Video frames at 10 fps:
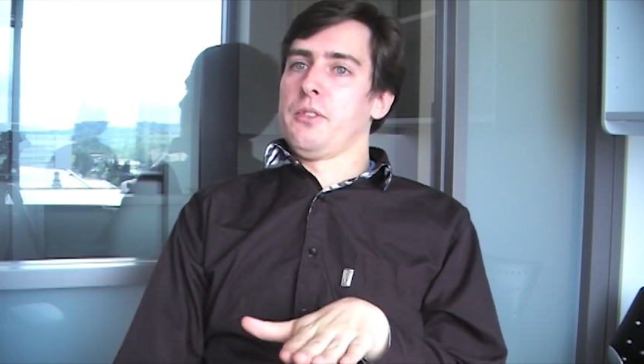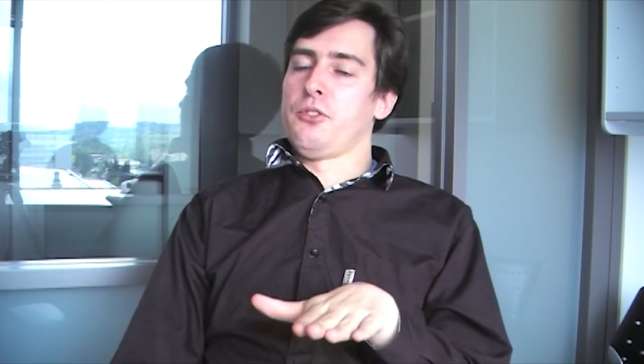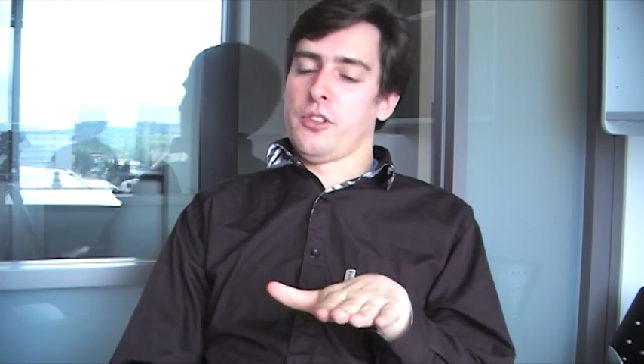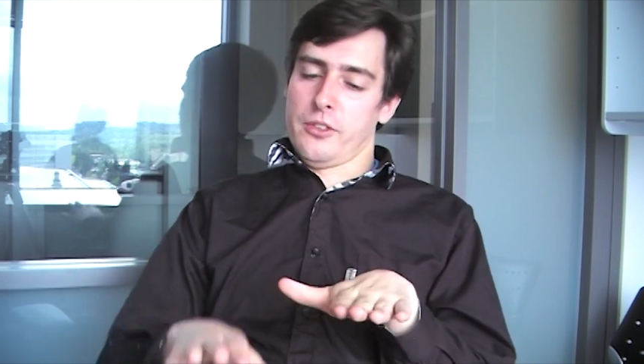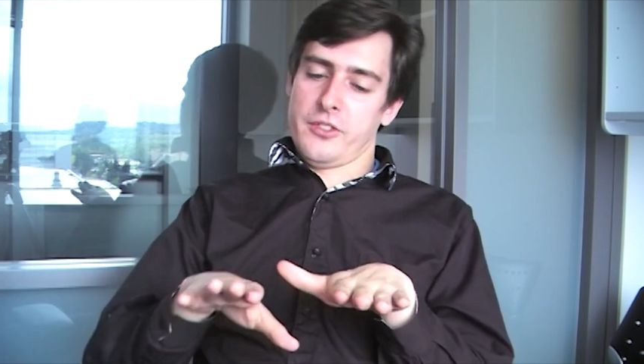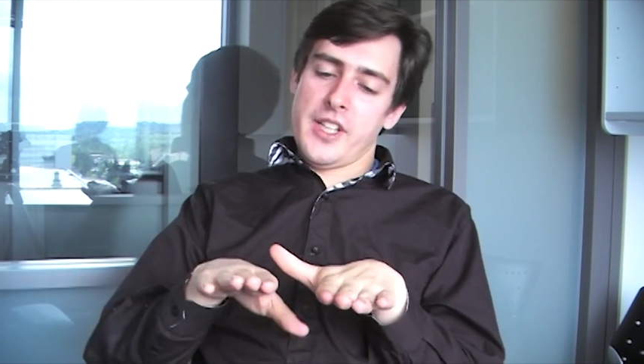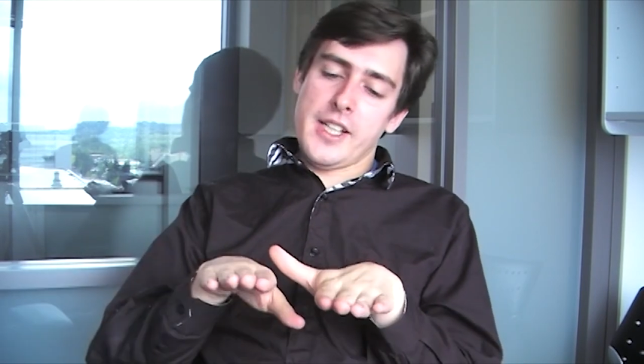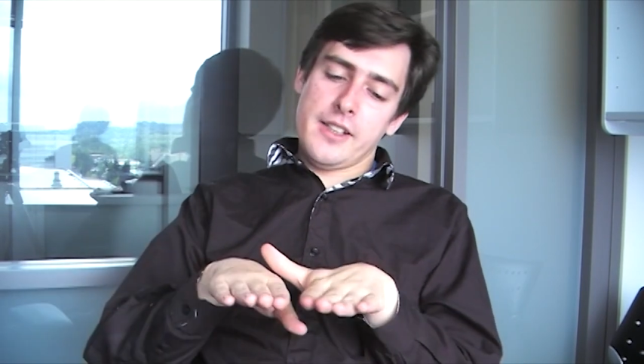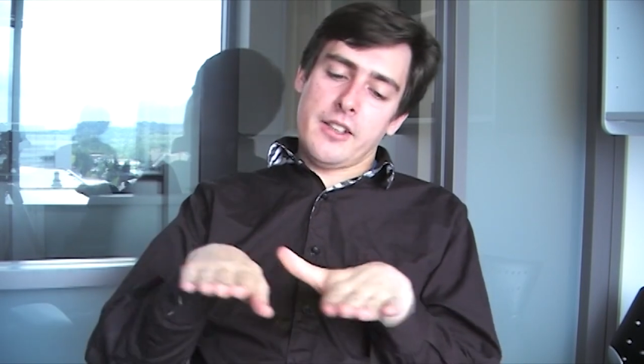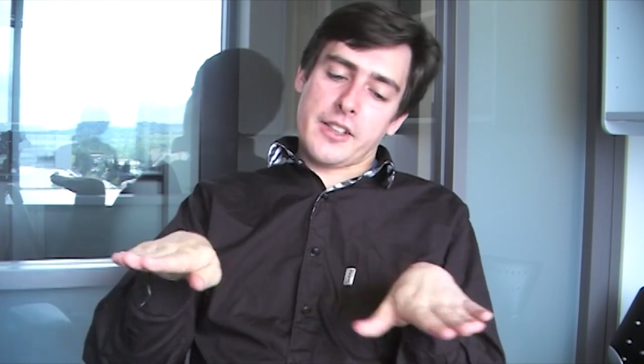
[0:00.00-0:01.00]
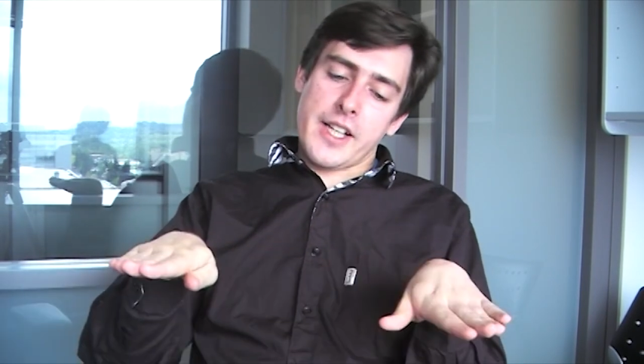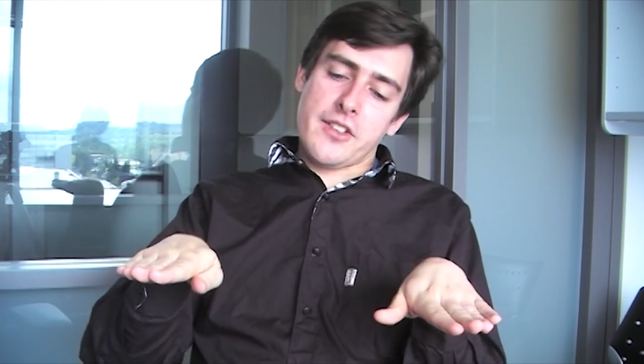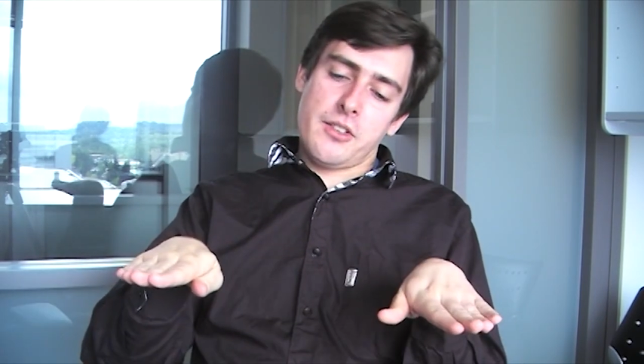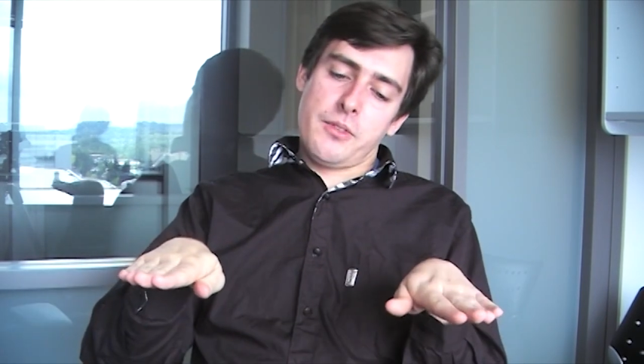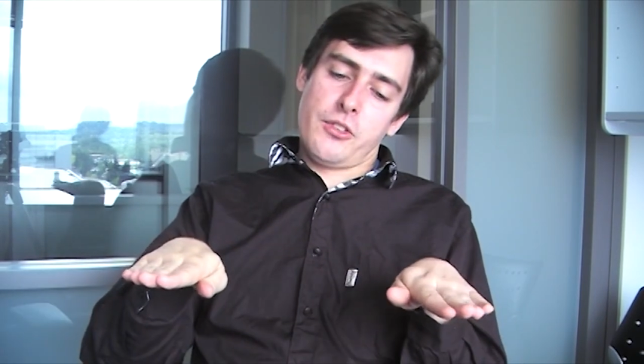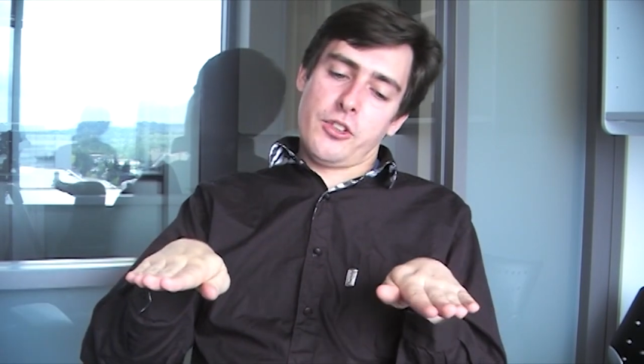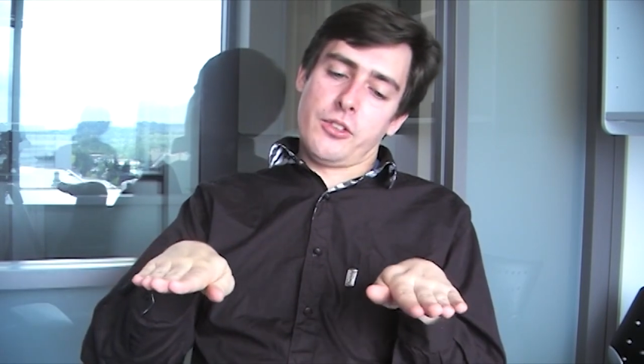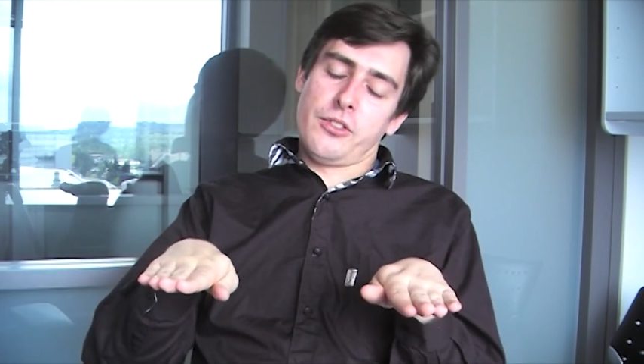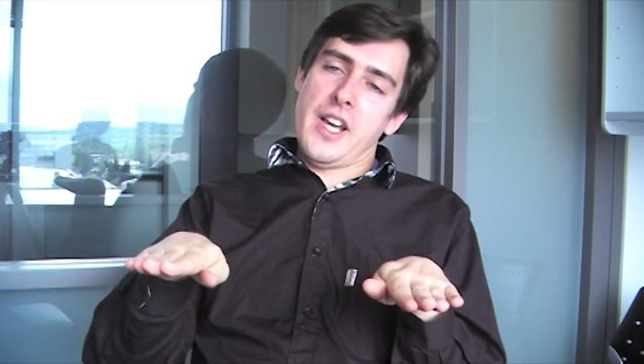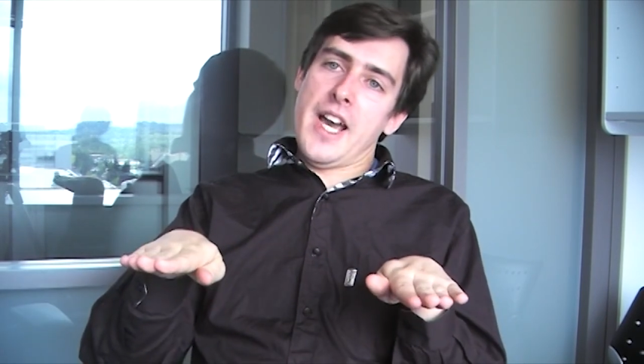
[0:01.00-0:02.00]
We've sort of taken RX and we've
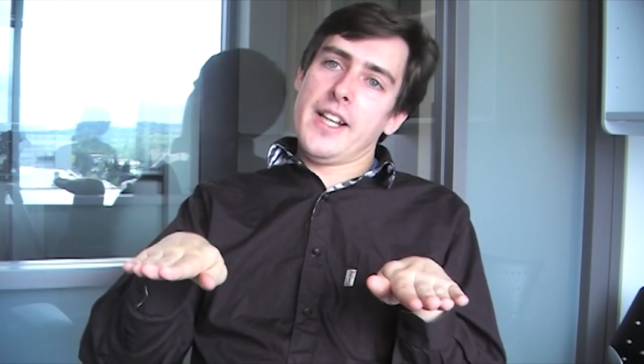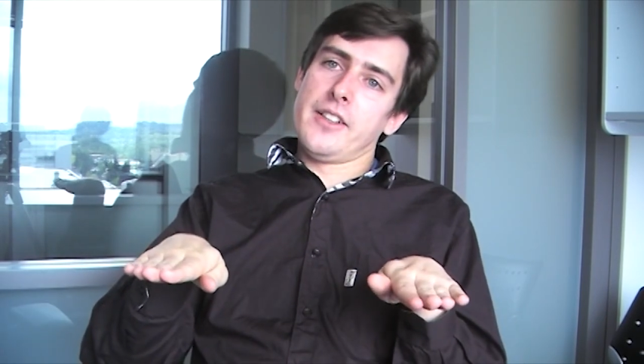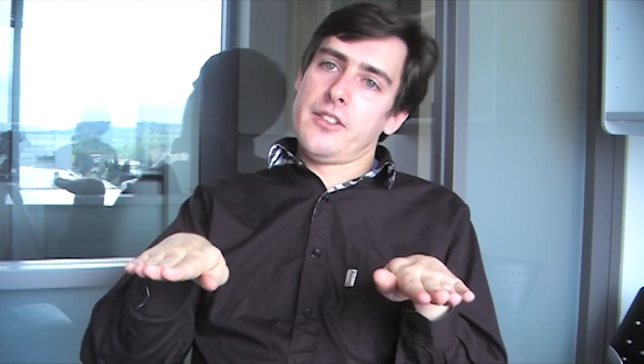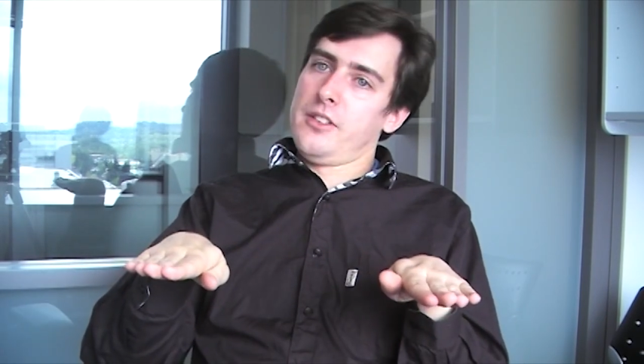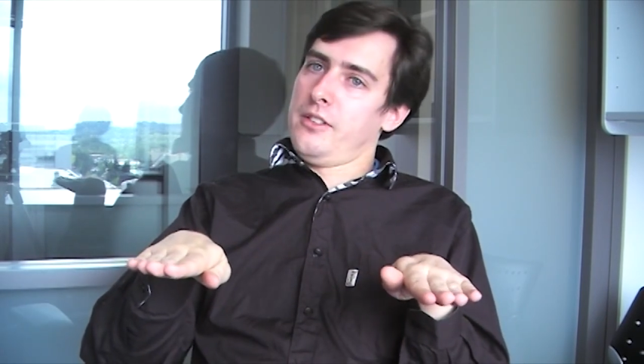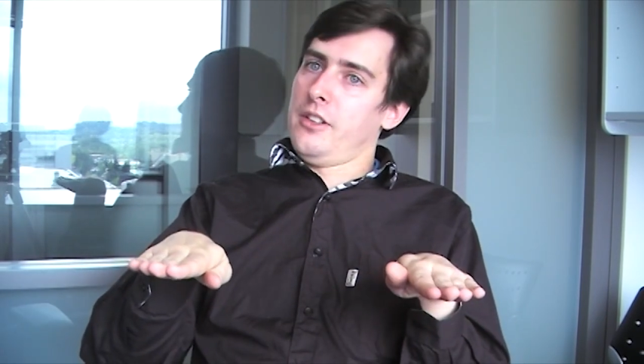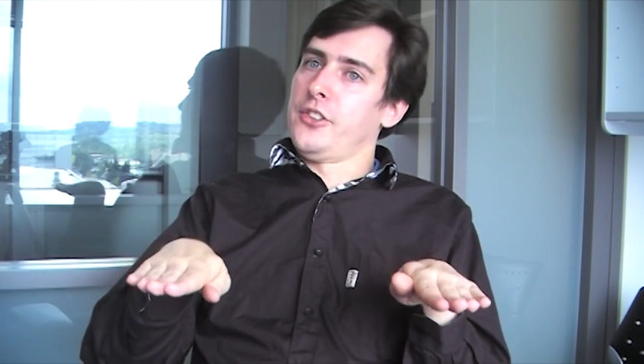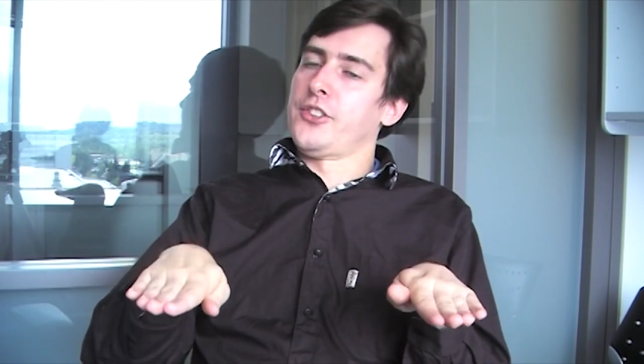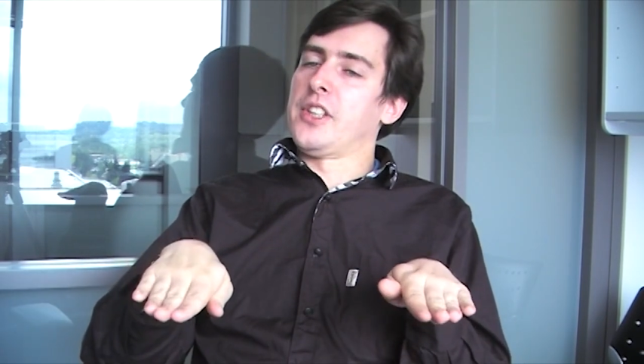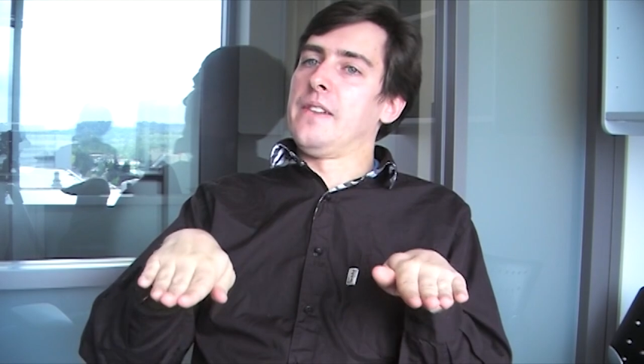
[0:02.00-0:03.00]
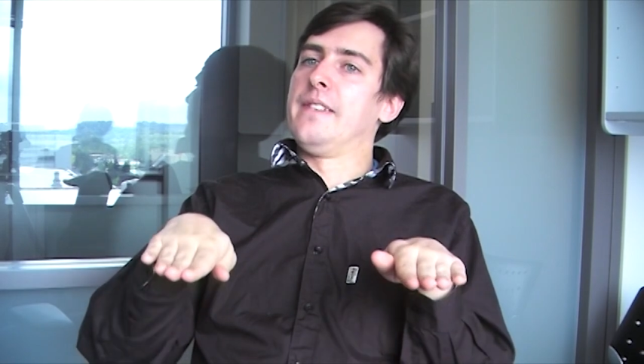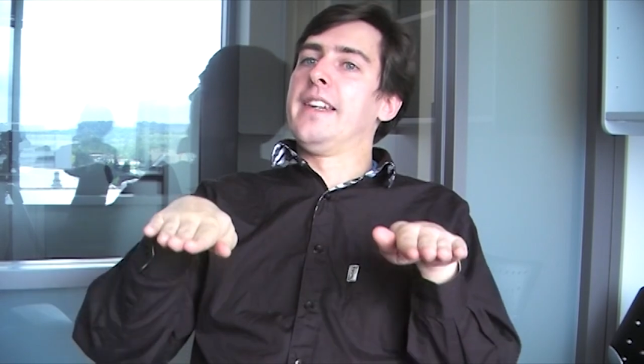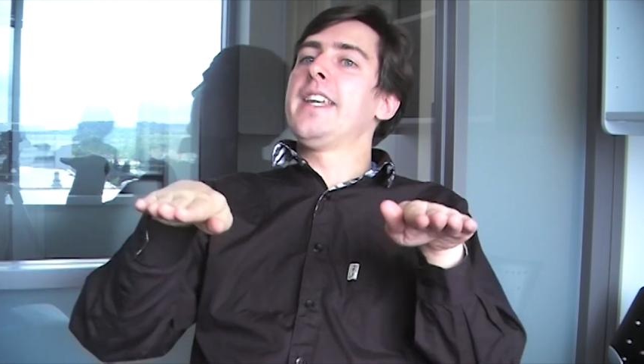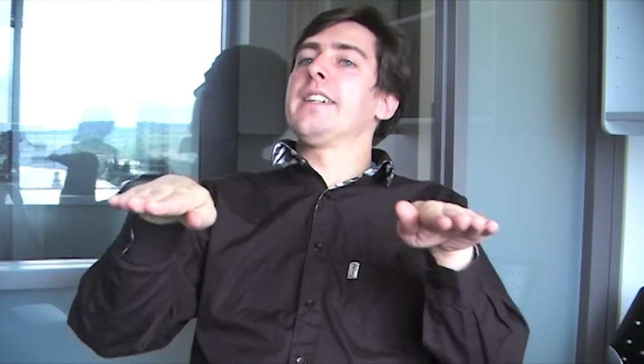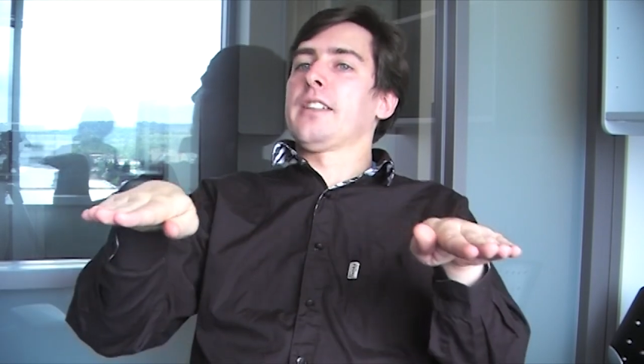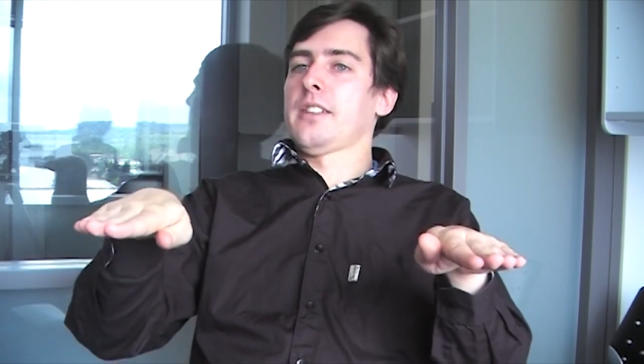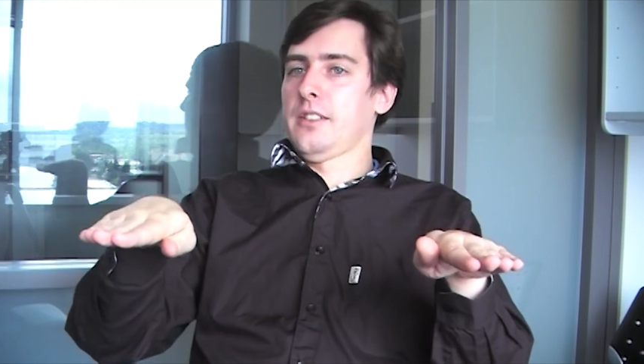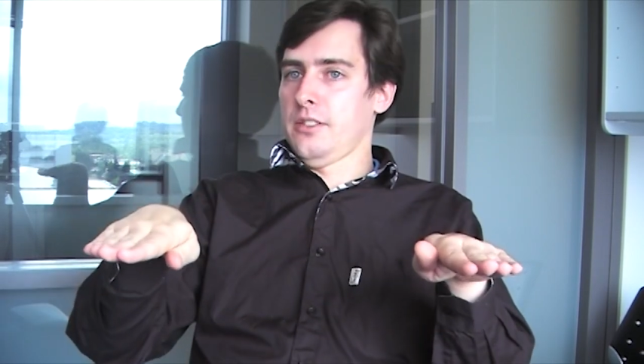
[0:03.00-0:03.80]
sort of added another layer